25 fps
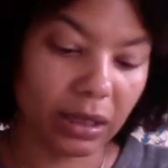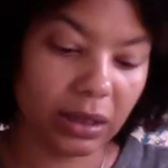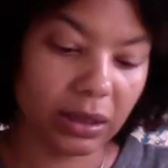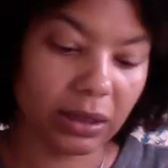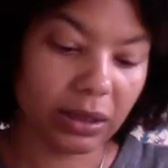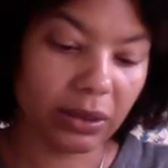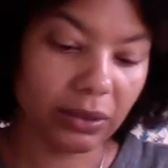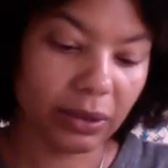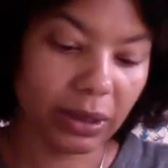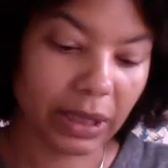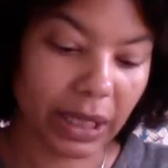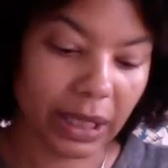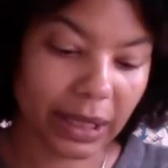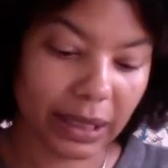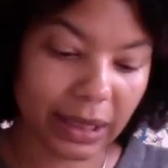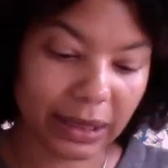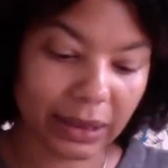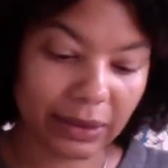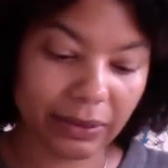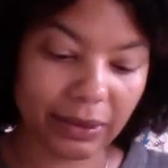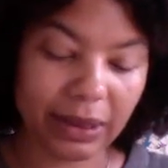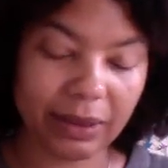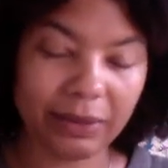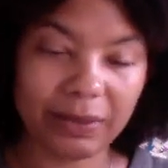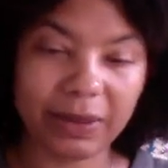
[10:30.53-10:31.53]
So yeah,
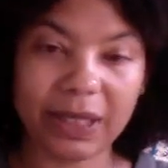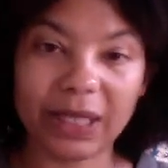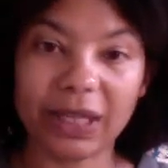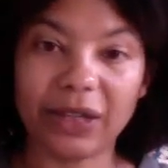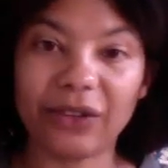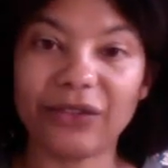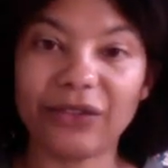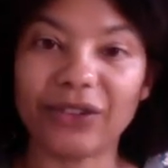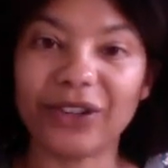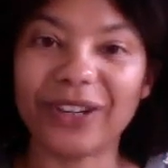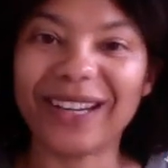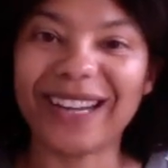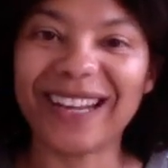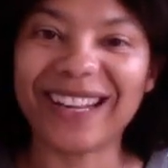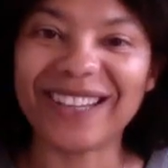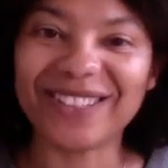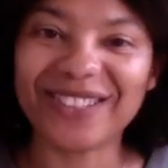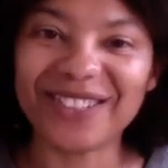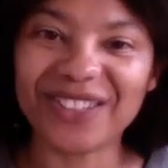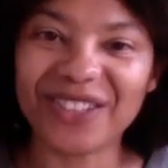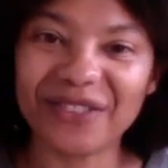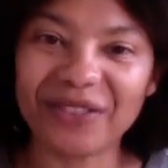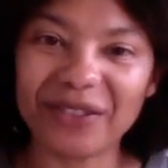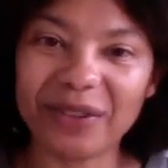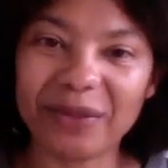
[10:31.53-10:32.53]
that's what I'm seeing for
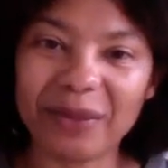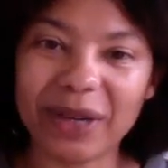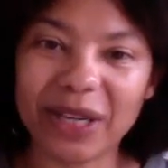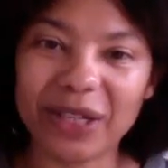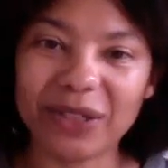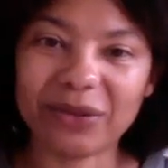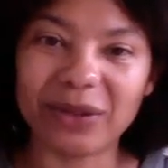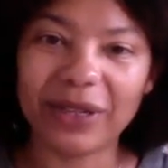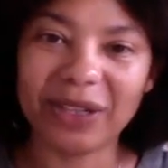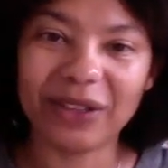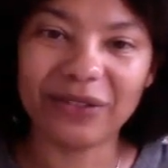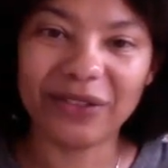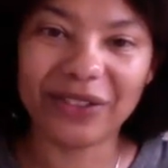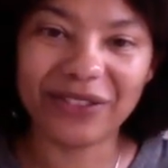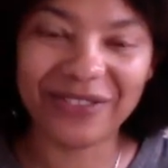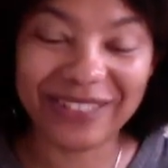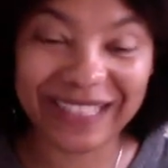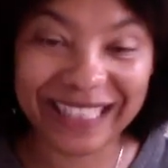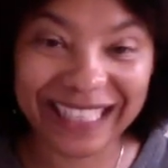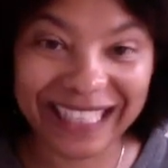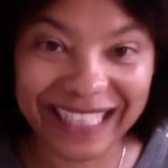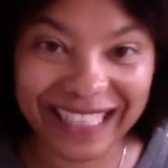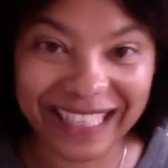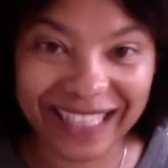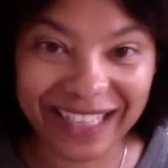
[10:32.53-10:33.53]
Cancer for May
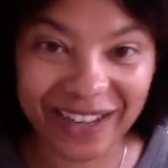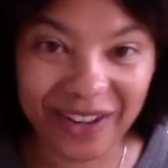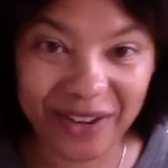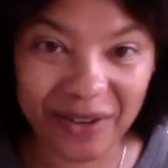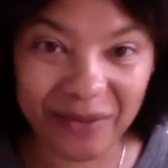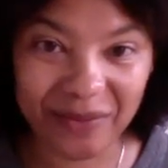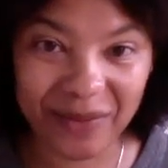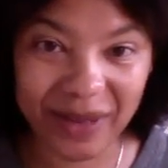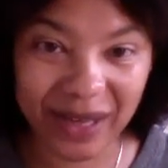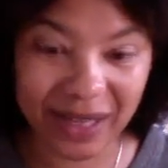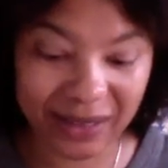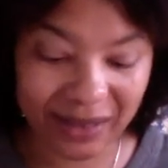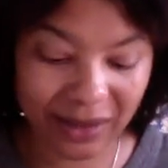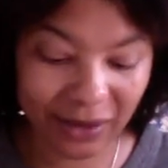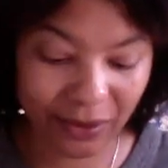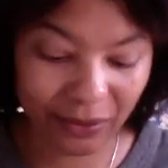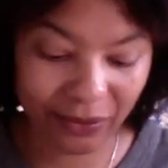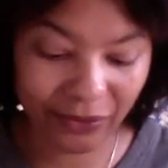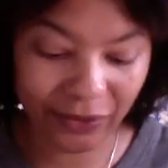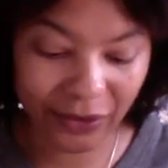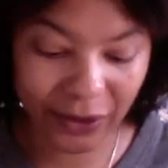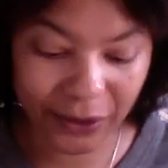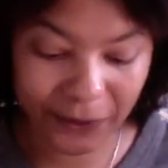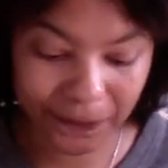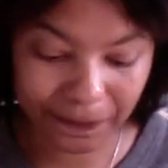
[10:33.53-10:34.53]
2015. I hope that's
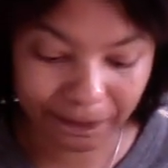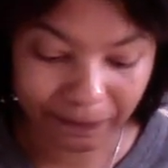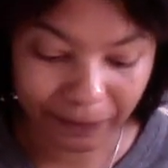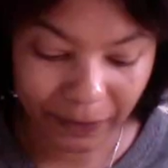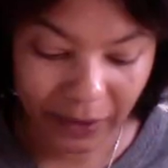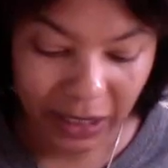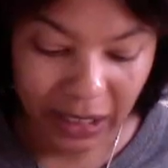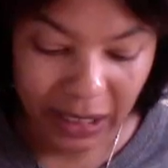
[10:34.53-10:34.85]
helpful.